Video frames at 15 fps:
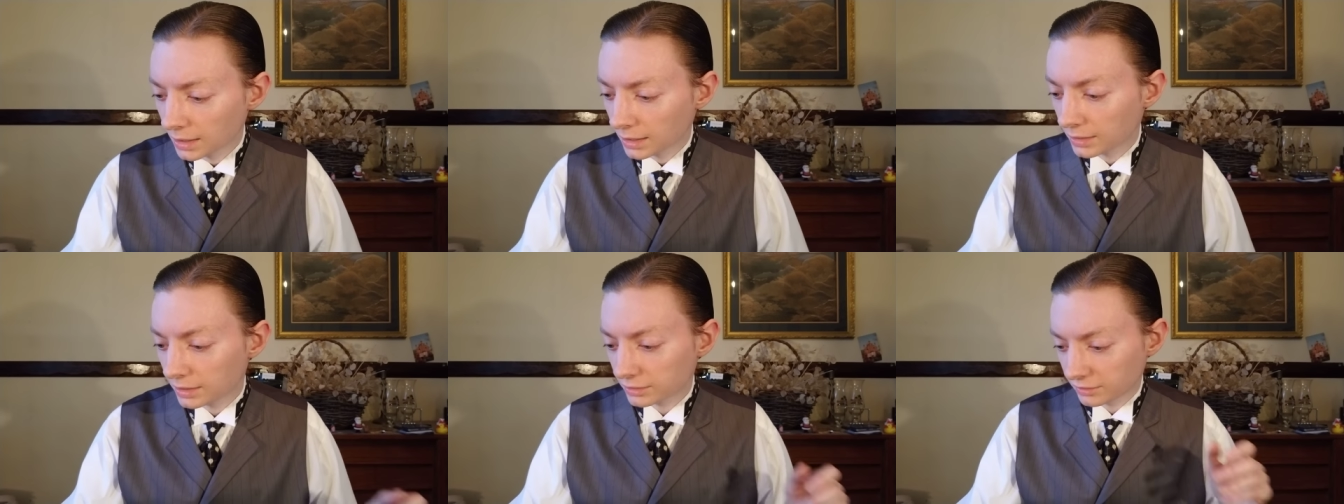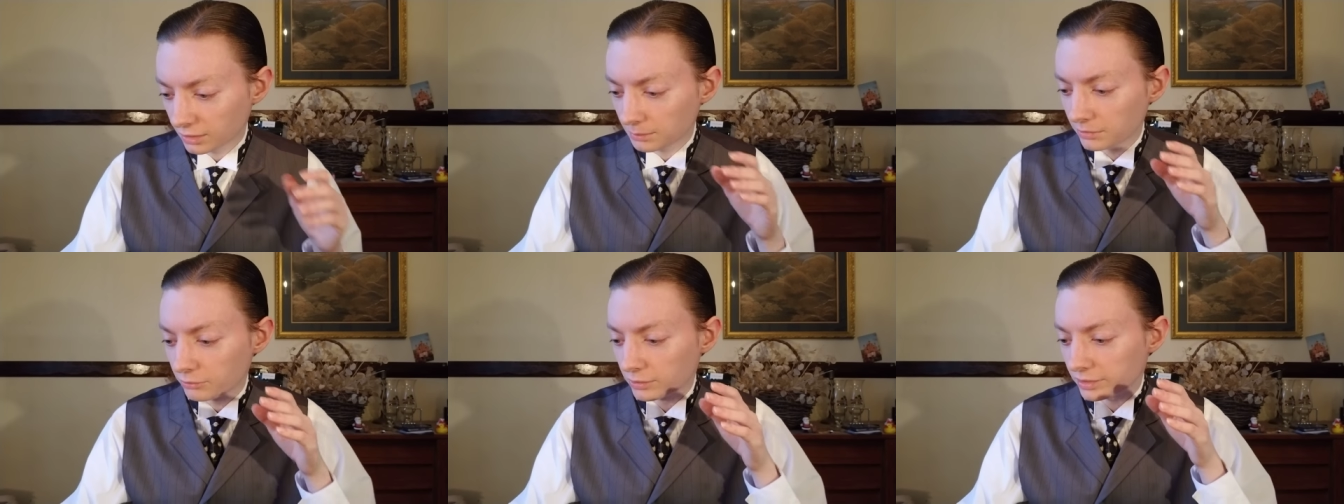Uh, it
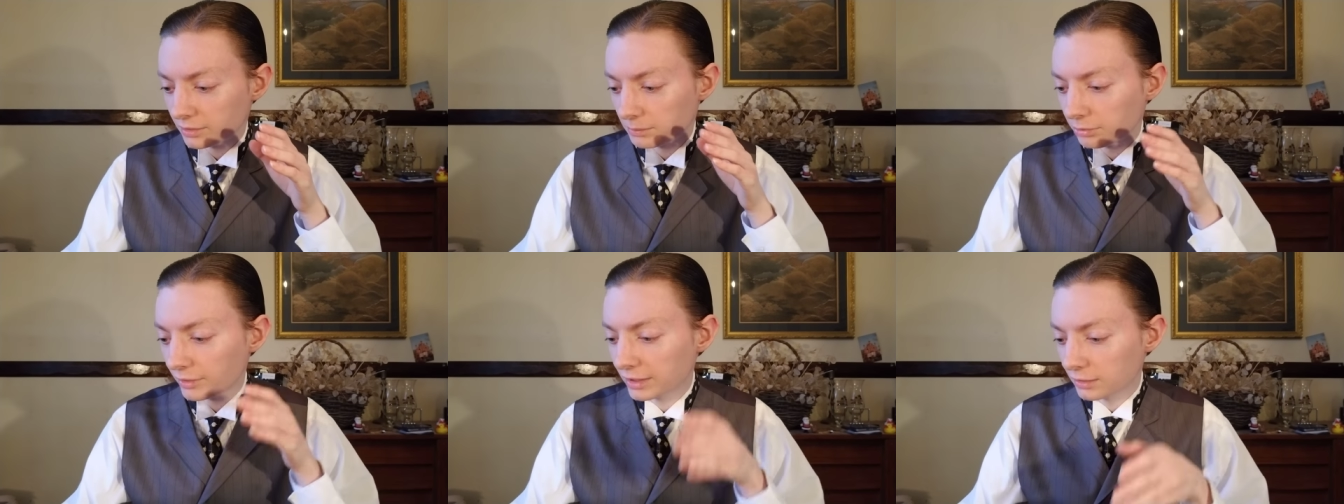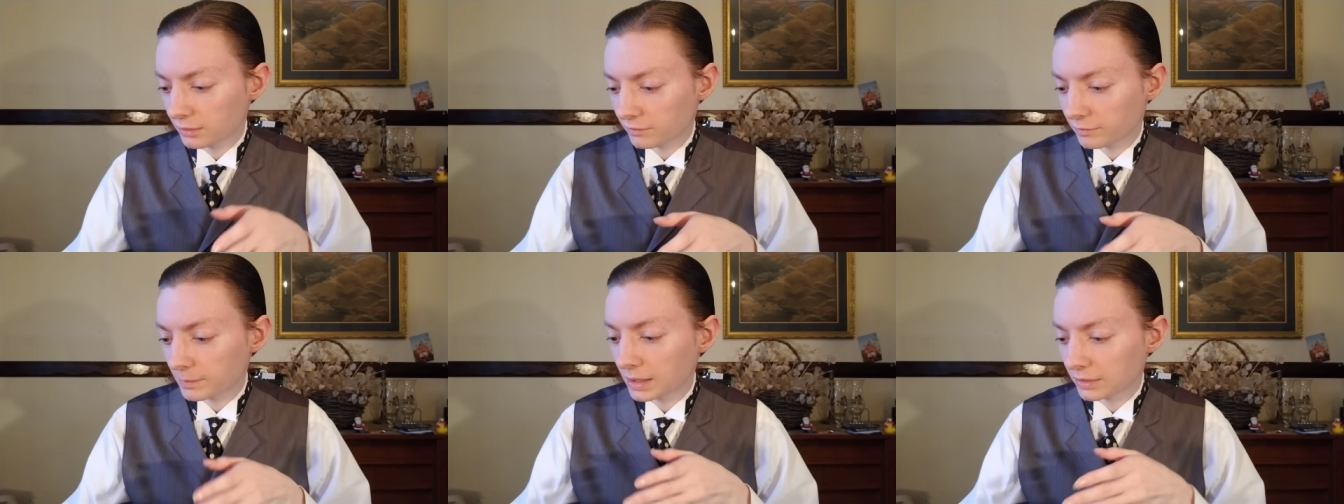comes with a blend
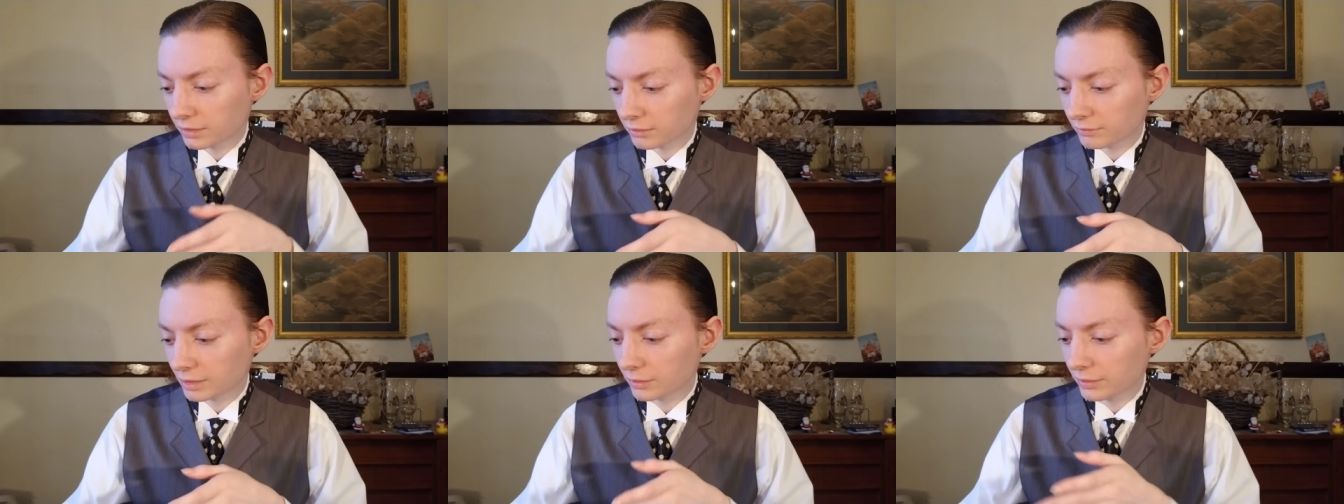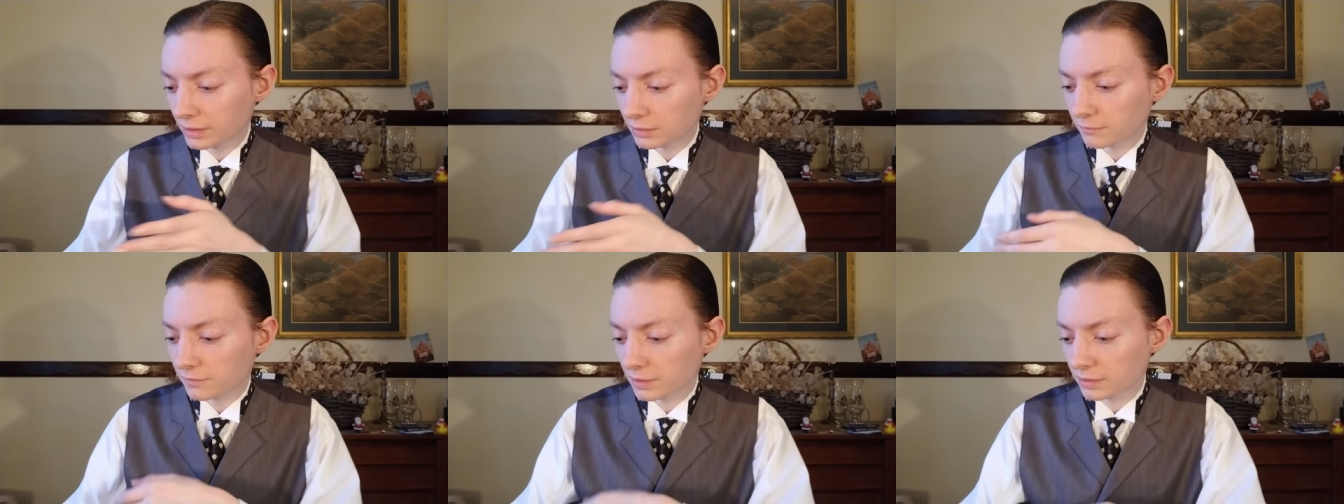of mozzarella
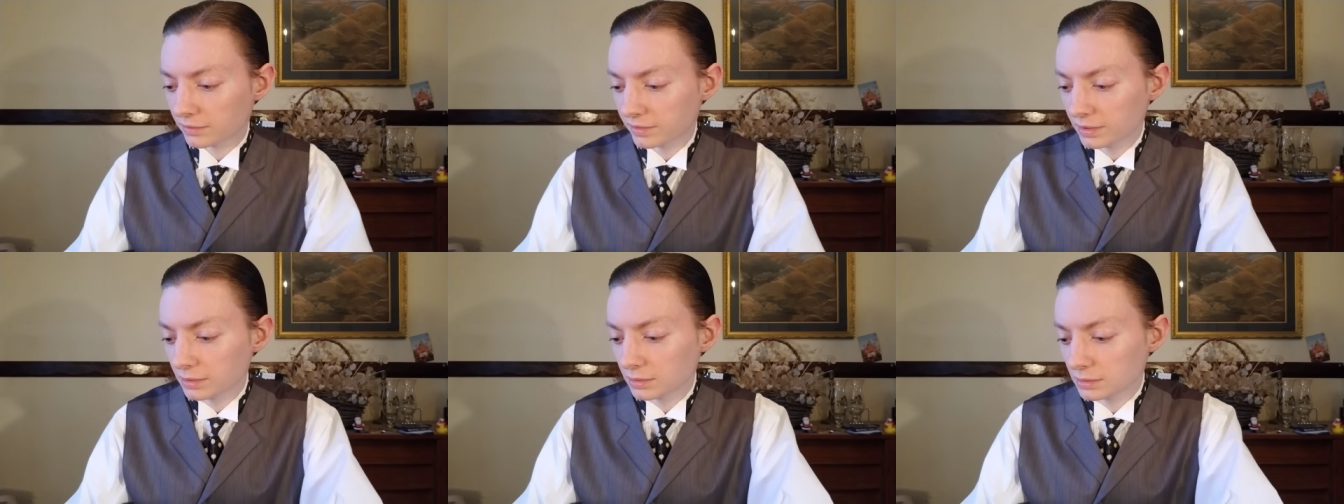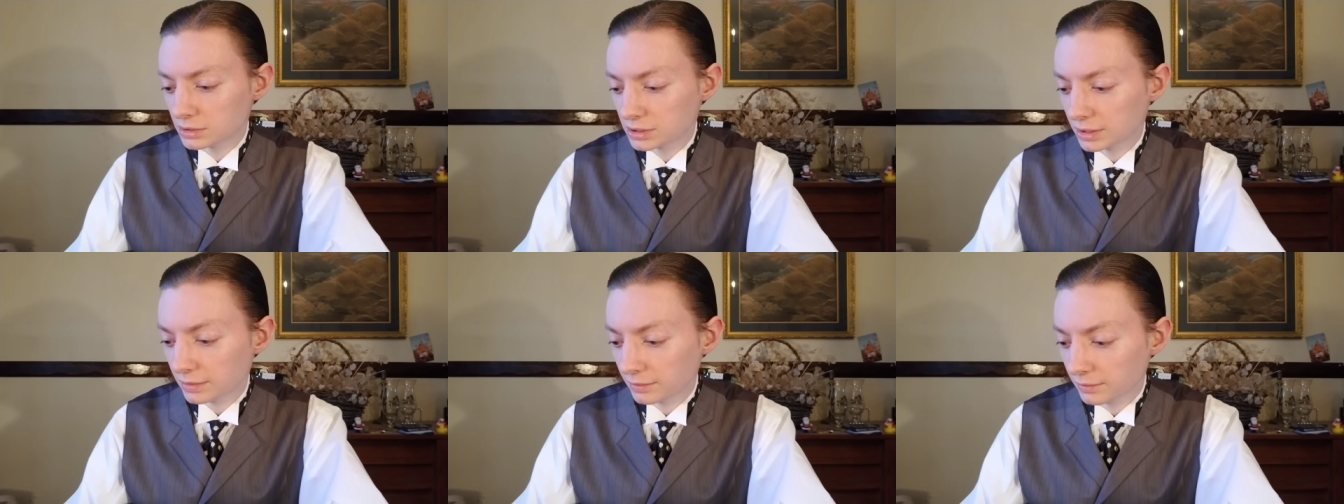and fontina
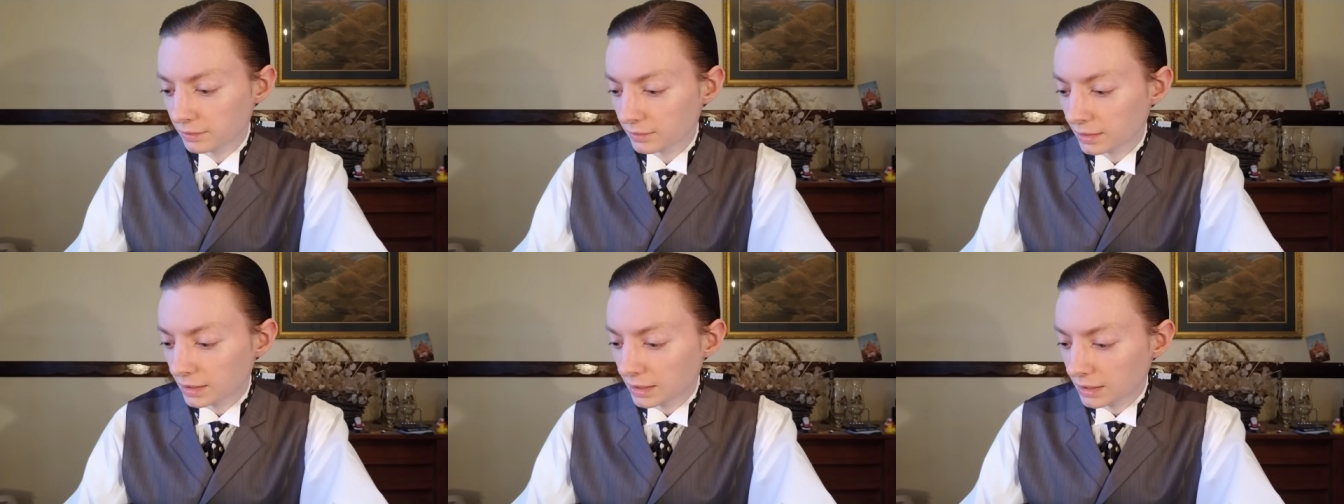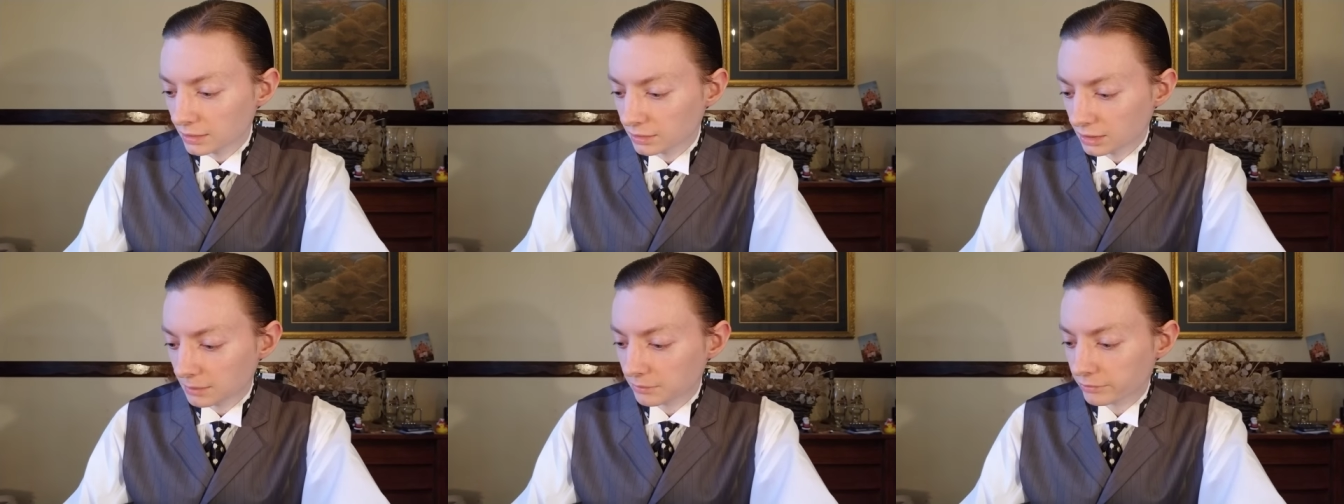cheese,
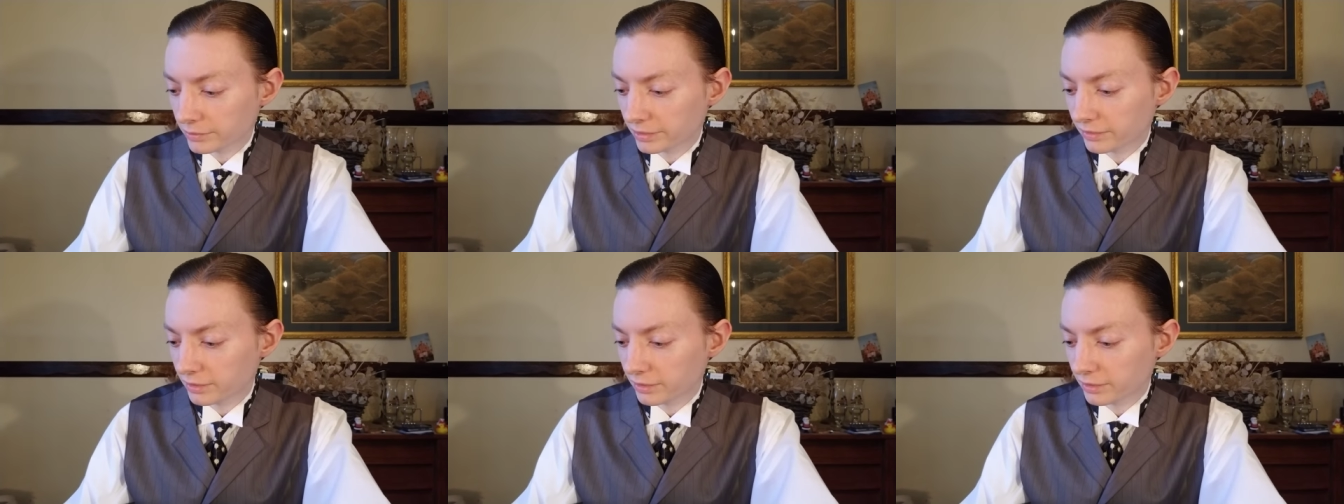comes with